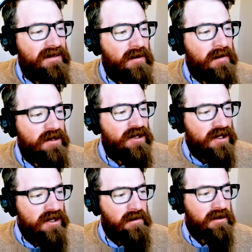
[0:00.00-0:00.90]
from a
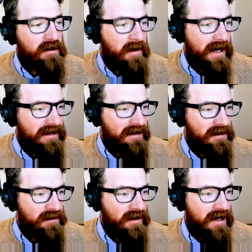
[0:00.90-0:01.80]
church
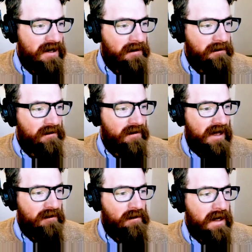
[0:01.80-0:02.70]
perspective,
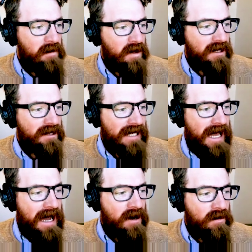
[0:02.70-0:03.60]
if people
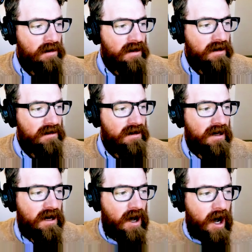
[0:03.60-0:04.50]
allow
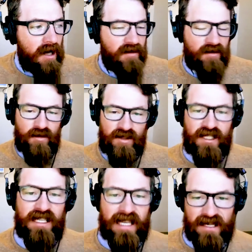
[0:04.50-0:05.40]
us to
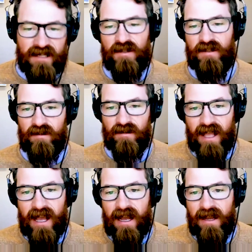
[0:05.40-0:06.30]
see into their
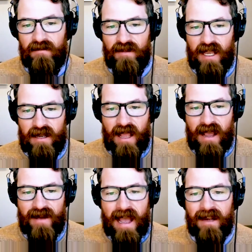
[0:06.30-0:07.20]
lives and
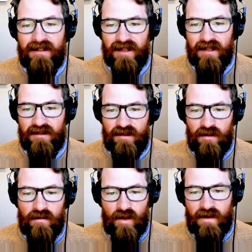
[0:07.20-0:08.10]
have access
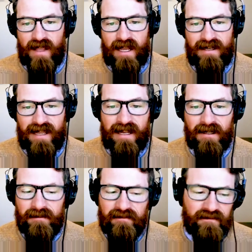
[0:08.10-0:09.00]
to more of that
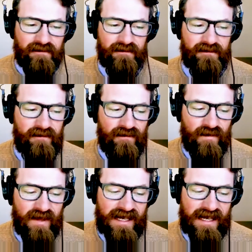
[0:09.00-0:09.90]
data,
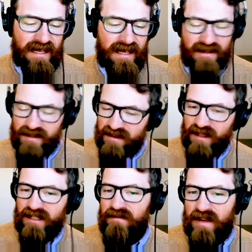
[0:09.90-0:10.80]
is it
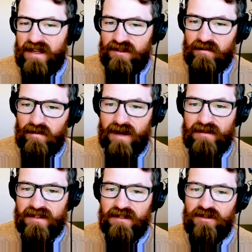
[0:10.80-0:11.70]
still an invasion of
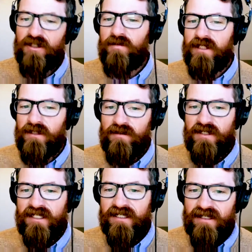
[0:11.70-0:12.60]
privacy? Should we
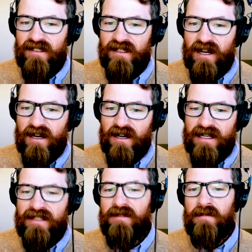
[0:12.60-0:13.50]
use it?
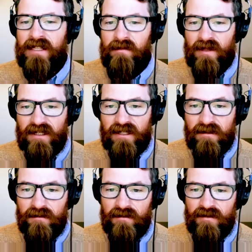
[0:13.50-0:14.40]
Is it
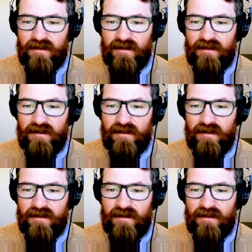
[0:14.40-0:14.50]
manipulative?